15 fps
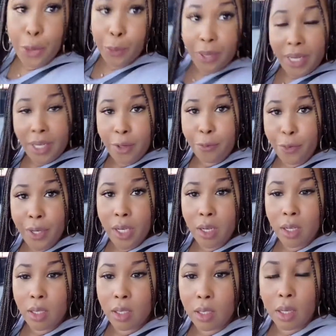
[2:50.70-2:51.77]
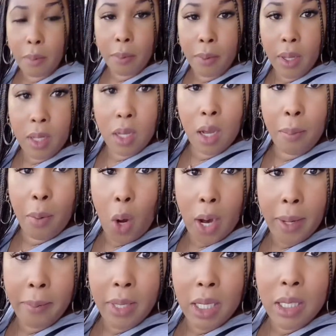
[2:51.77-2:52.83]
three different
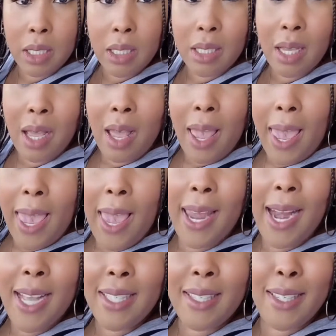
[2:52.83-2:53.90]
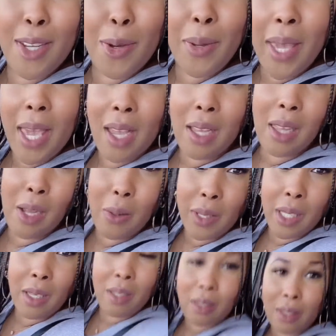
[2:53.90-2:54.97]
compartments and I still can't close
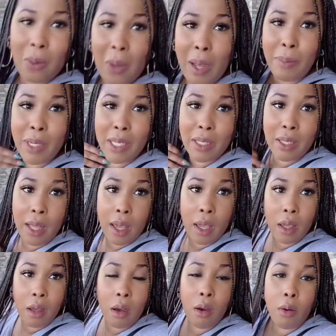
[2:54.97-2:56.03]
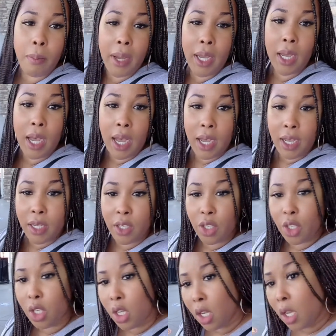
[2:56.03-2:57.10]
it. So I'm just like, oh my
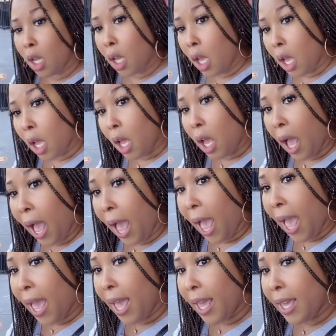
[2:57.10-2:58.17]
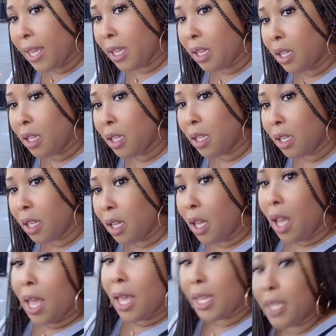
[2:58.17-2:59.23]
gosh. I
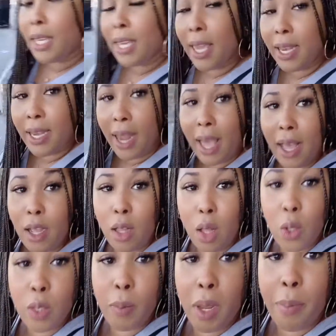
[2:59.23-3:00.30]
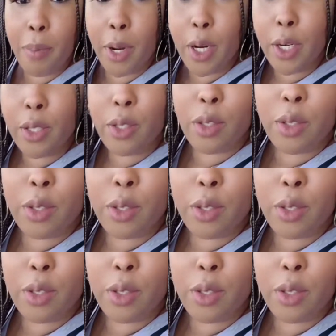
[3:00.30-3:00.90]
cannot close my purse.